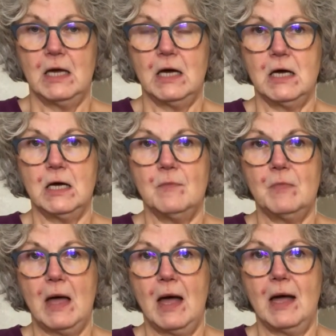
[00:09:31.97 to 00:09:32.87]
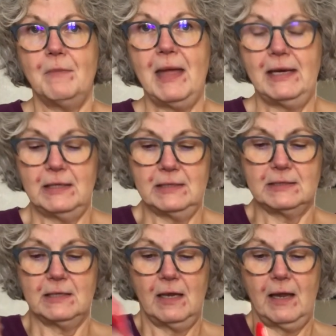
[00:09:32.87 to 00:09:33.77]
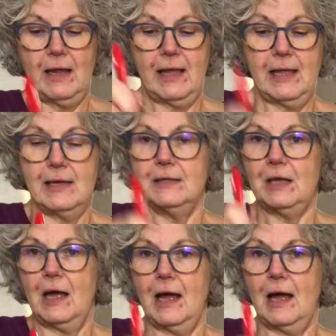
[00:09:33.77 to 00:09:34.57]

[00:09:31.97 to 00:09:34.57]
I made it, and